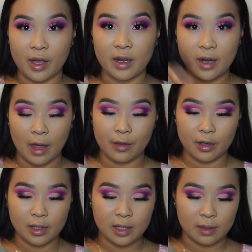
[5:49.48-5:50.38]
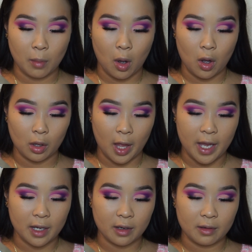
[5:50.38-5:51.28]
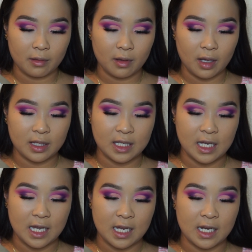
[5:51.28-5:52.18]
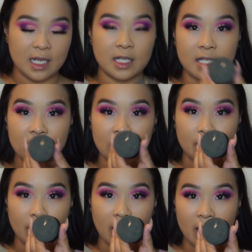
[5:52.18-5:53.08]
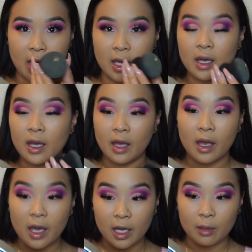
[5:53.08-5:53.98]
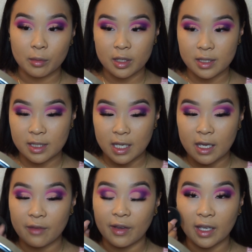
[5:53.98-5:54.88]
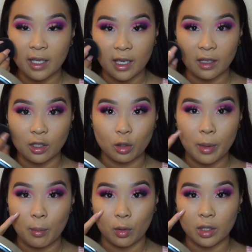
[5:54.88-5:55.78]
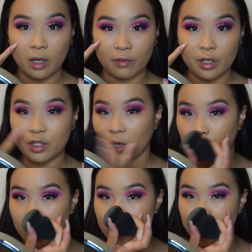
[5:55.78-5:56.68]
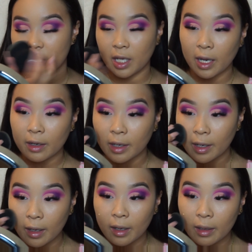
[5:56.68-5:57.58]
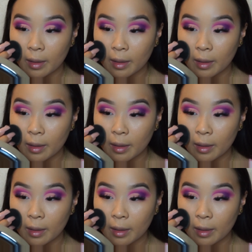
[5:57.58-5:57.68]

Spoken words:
another small, like a teeny bit, and I'm gonna see if I can get a little bit more coverage on my cheek area.